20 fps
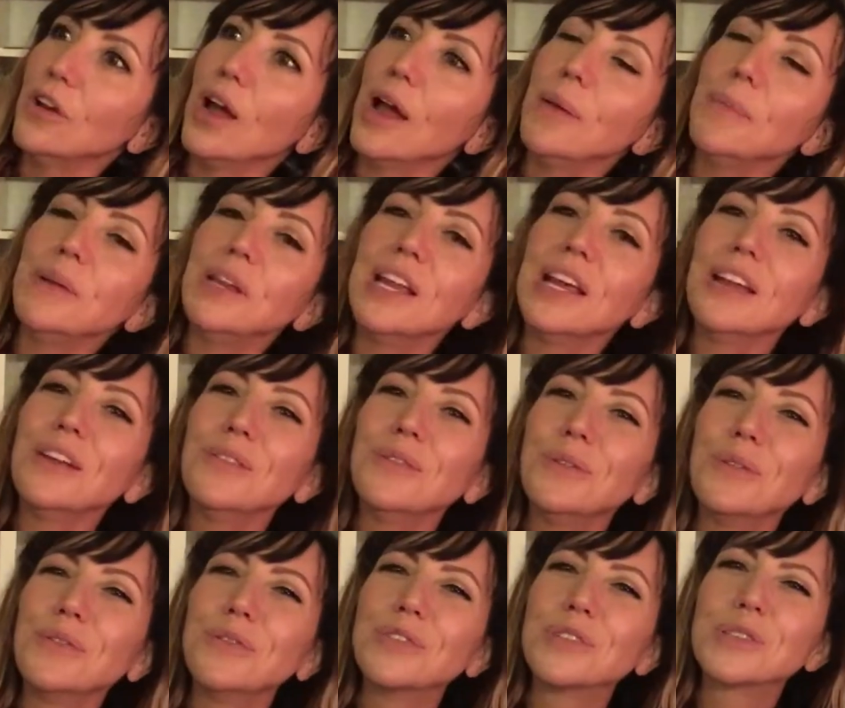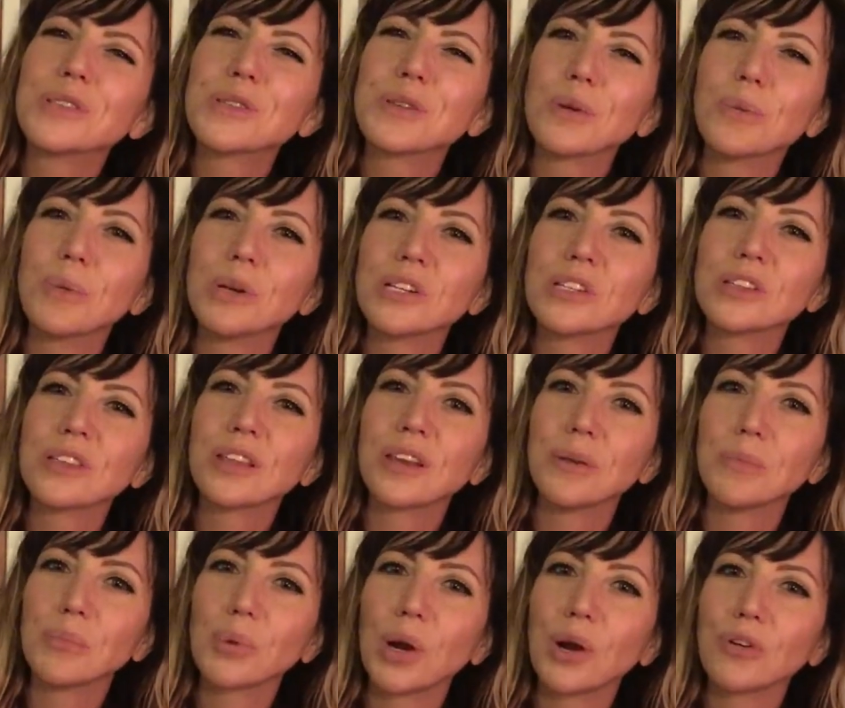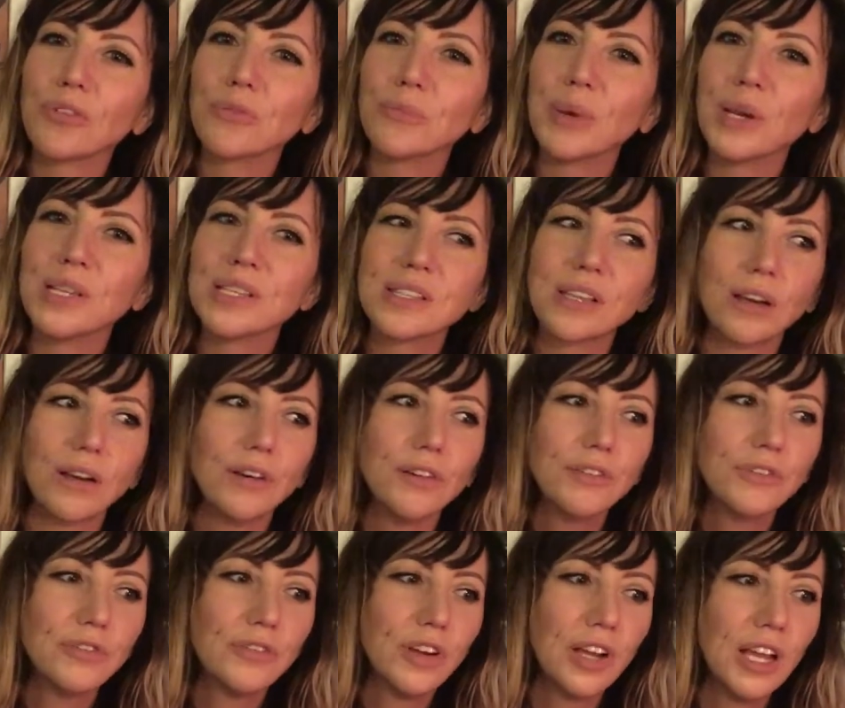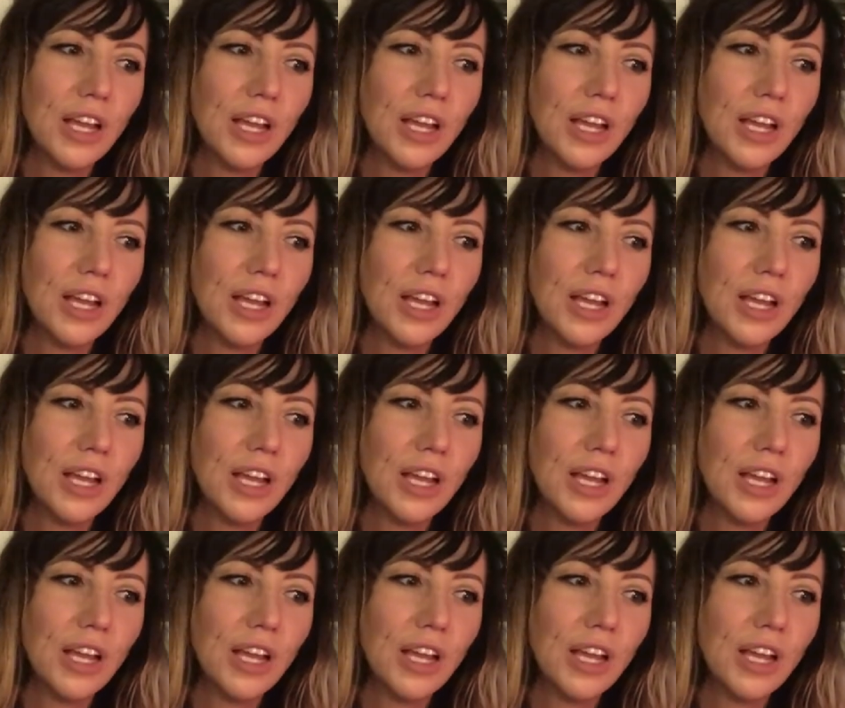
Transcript: I mean, I don't know if it's so much that I'm proud of myself.